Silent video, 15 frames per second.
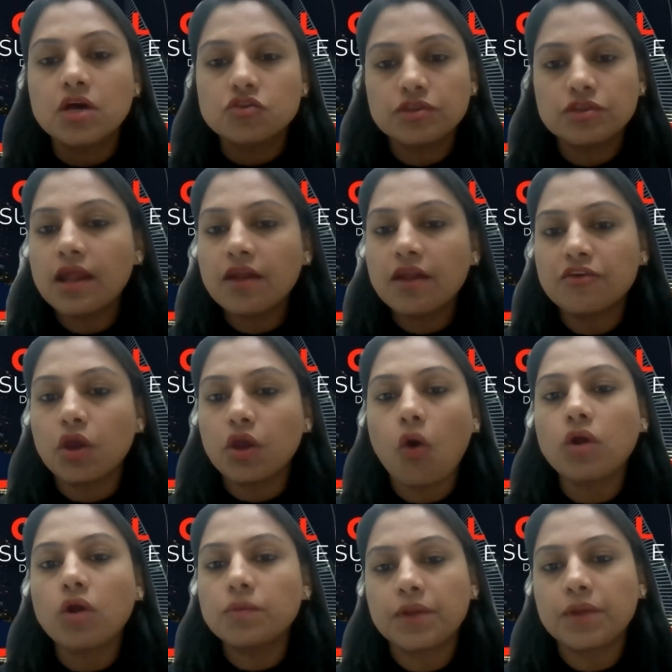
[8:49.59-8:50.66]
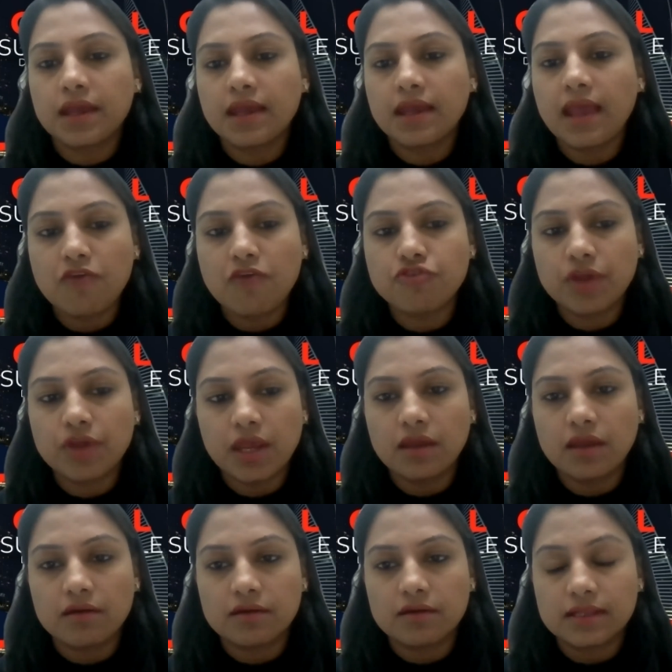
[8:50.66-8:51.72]
So there are record-breaking every
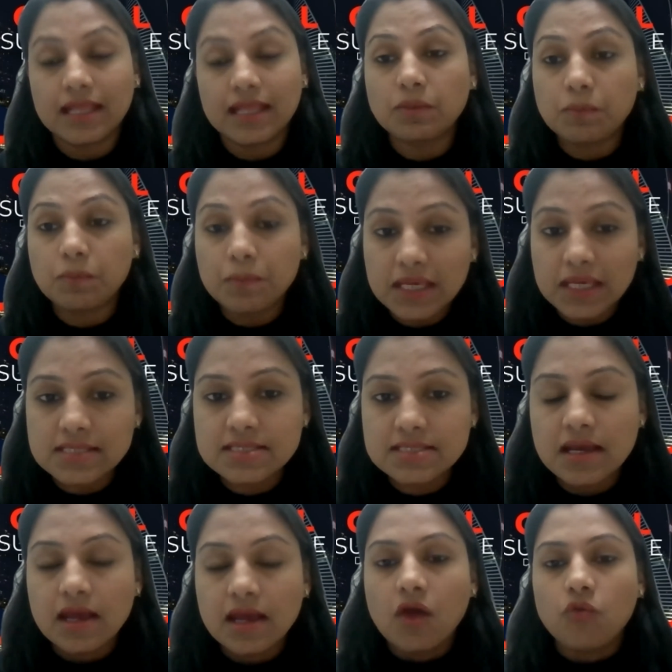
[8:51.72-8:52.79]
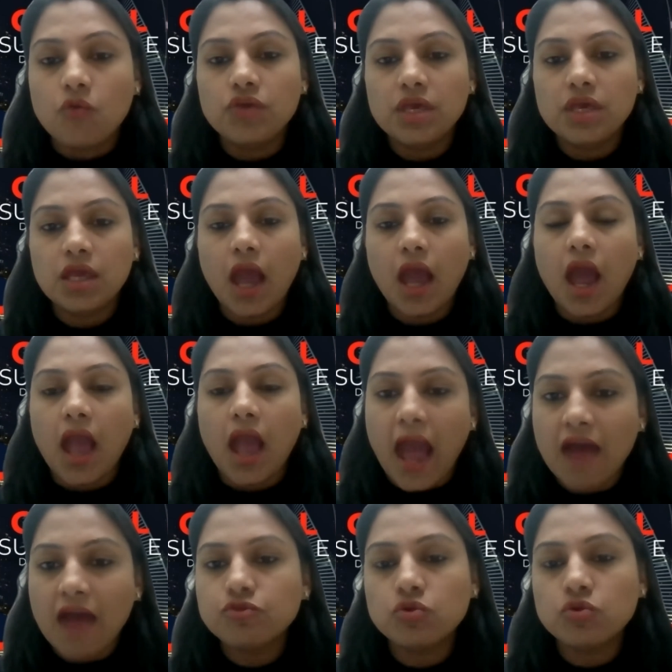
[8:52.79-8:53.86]
year. That means we
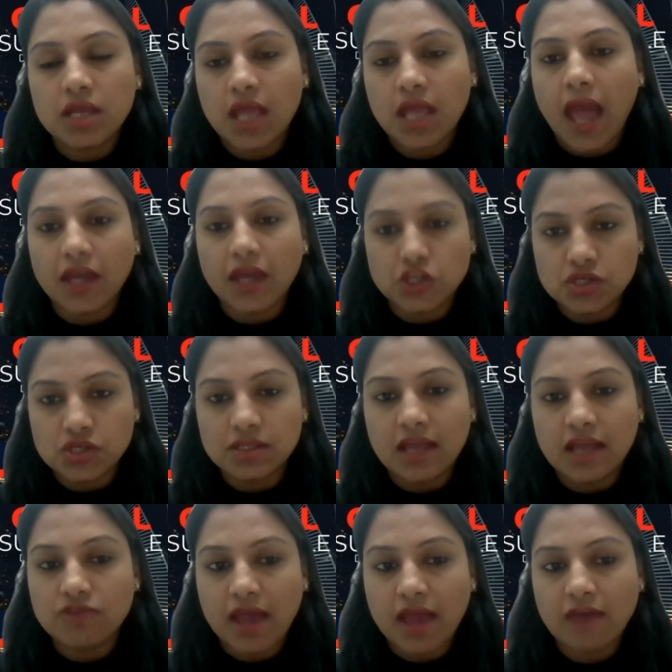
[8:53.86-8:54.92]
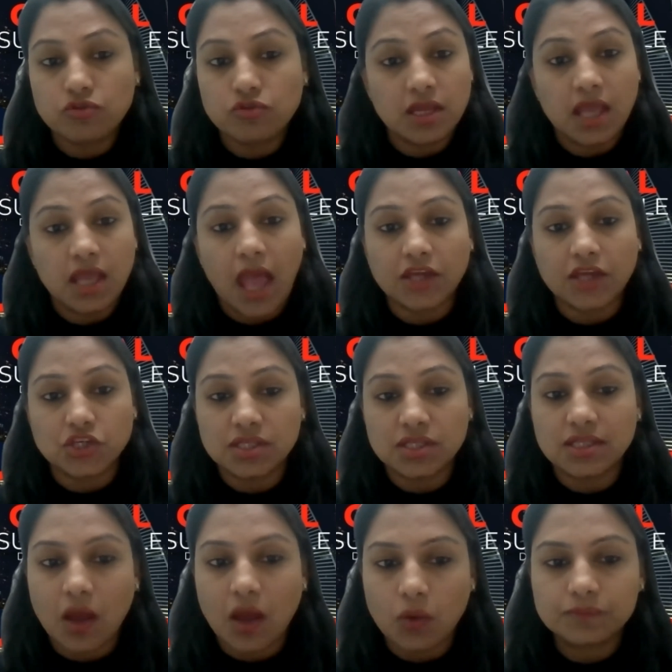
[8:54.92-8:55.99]
have to take action, and we have to take
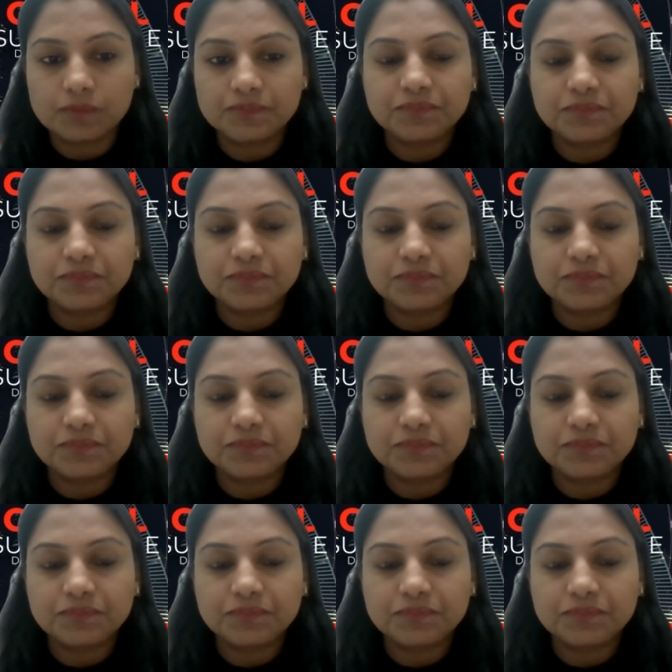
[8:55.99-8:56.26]
action now.